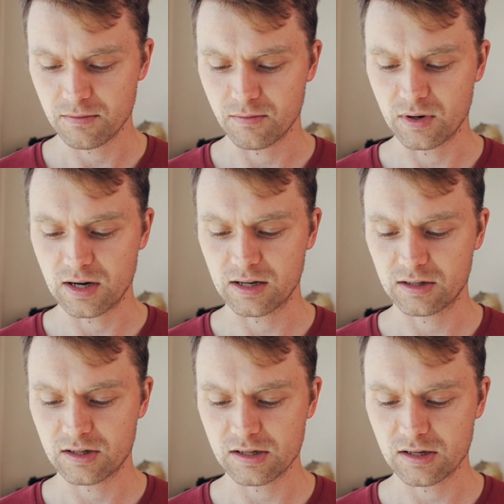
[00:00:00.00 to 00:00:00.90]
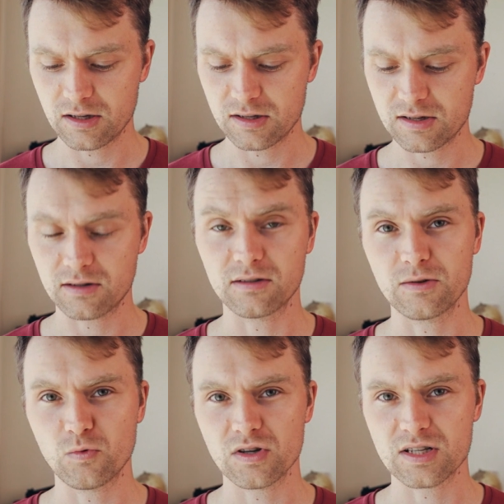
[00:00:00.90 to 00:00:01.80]
but it
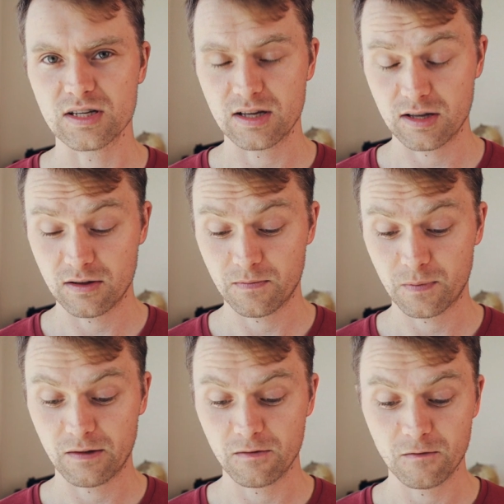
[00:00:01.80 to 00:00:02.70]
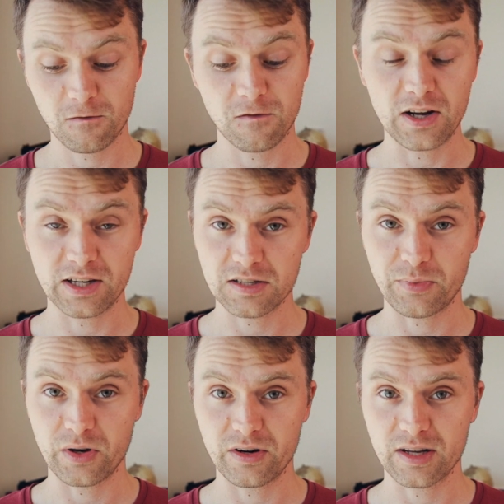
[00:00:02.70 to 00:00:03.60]
certainly was a fun
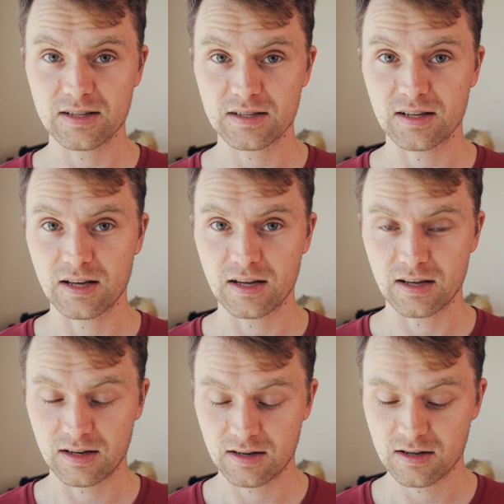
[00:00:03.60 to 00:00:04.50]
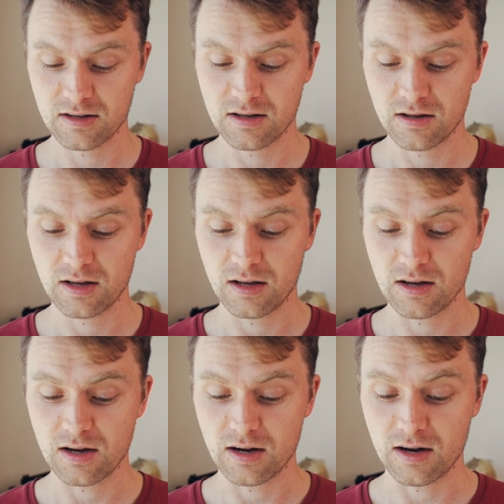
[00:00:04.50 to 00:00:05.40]
experience, and
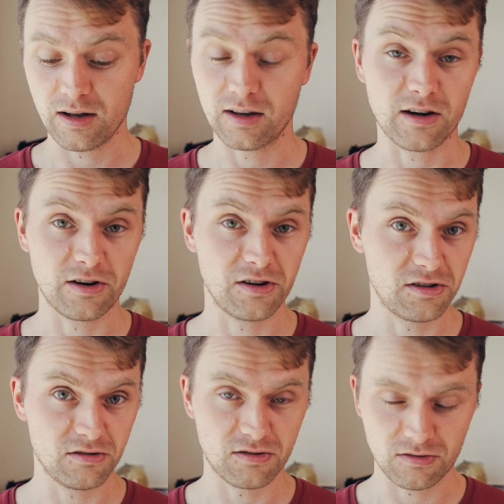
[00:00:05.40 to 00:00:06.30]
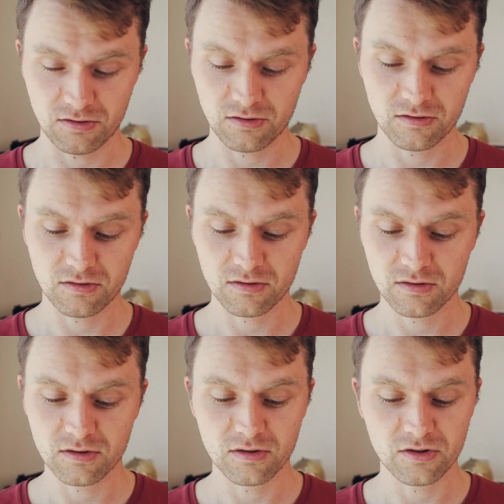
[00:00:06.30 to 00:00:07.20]
I encourage you to
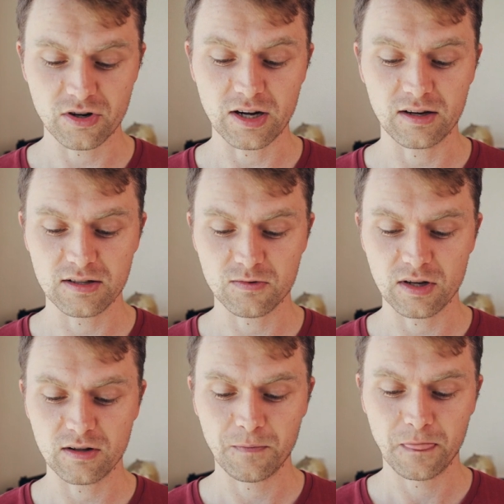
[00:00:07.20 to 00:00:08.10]
try it as well.